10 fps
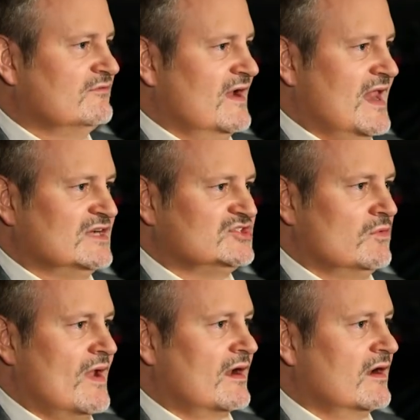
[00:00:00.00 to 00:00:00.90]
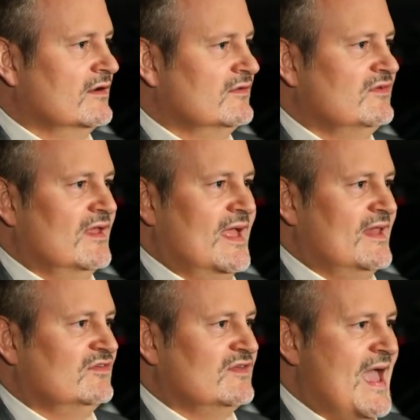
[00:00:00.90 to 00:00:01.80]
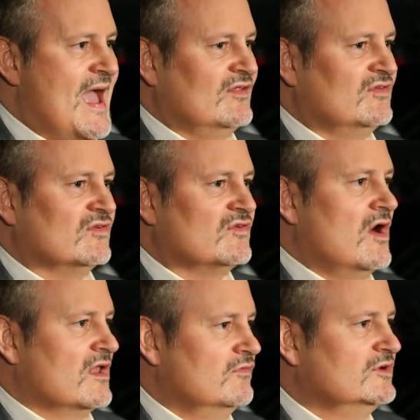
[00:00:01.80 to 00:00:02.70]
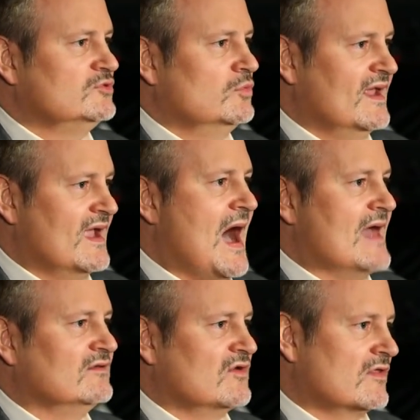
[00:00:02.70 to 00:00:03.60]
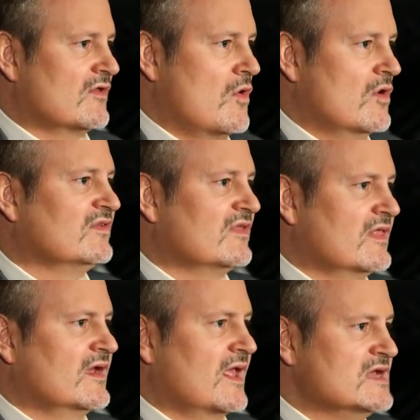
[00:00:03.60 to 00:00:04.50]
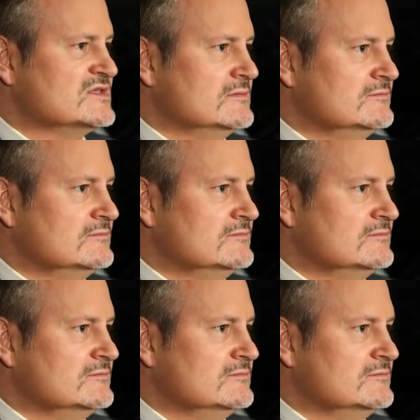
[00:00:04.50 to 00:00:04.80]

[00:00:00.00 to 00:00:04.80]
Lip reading: financial records, and his taxes, all of which we got during the course of the litigation.